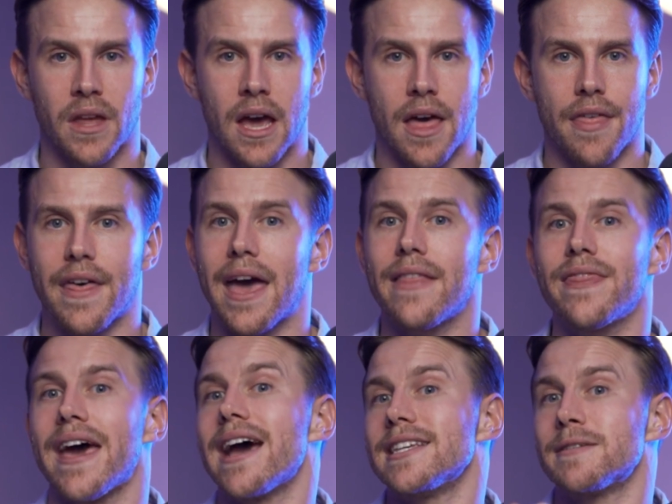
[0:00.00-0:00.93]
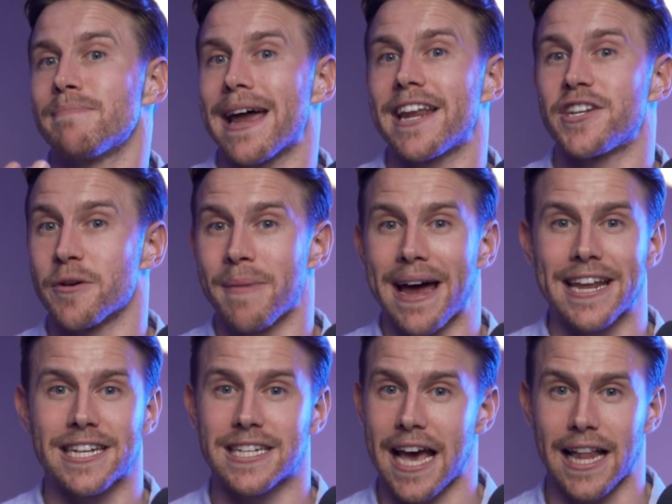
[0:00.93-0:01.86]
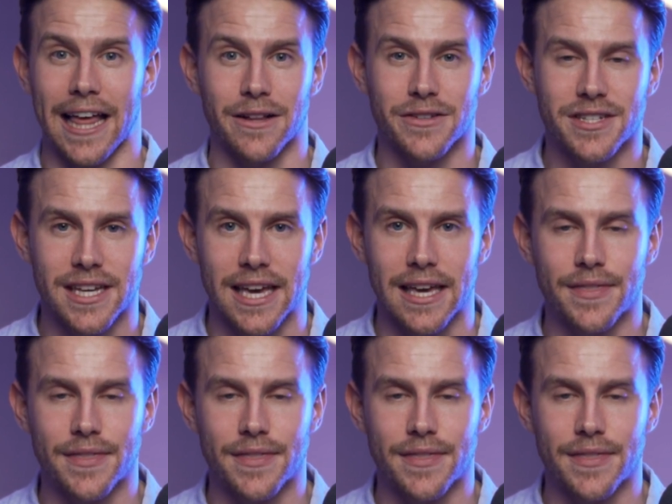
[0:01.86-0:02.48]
Then there's Manager Managed LLC.